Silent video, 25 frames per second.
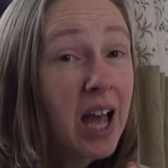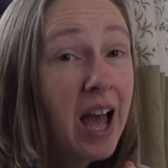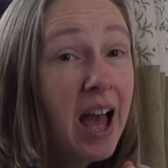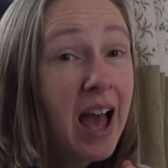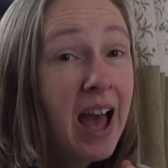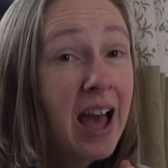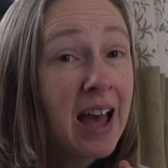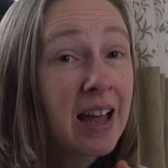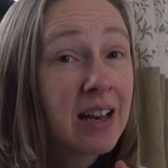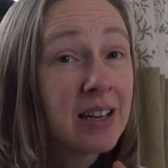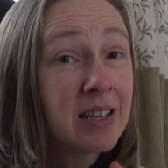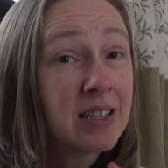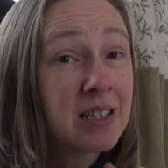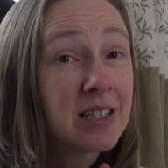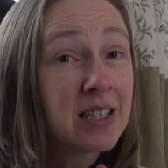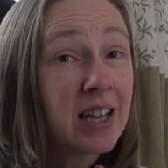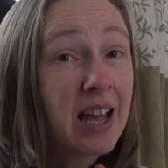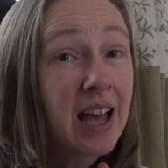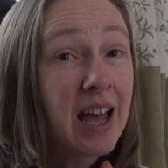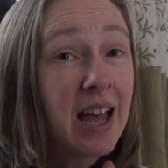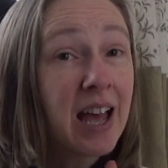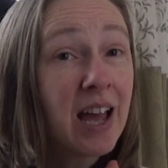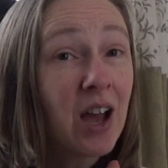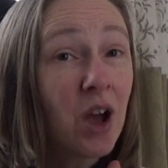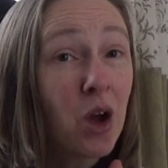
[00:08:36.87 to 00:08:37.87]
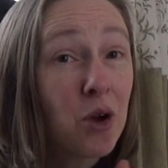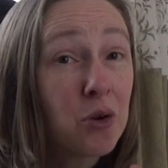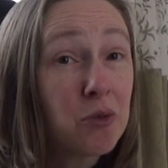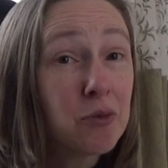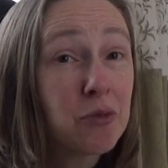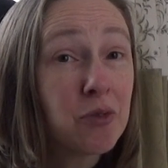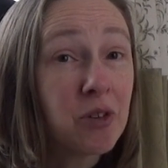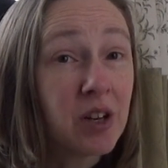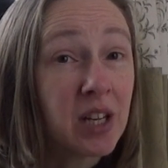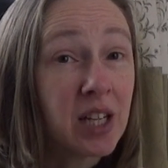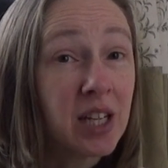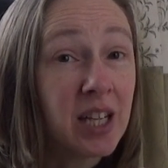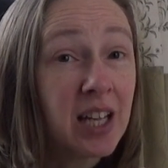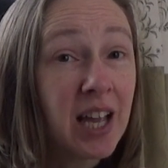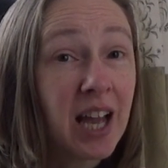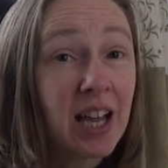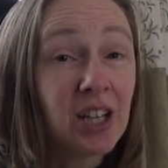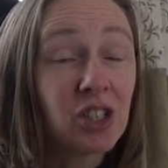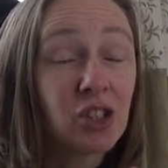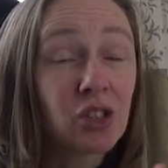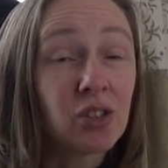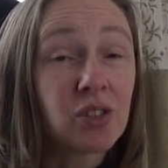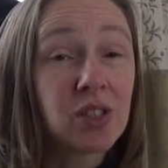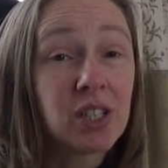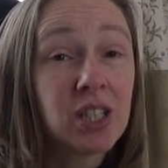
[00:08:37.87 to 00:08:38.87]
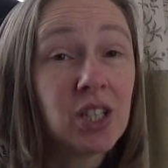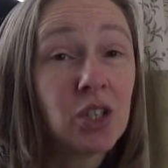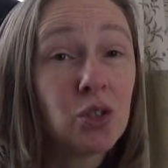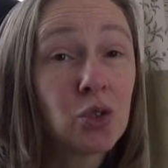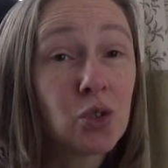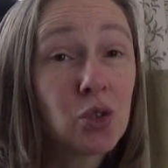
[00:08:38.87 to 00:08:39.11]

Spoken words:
And hopefully I shall see you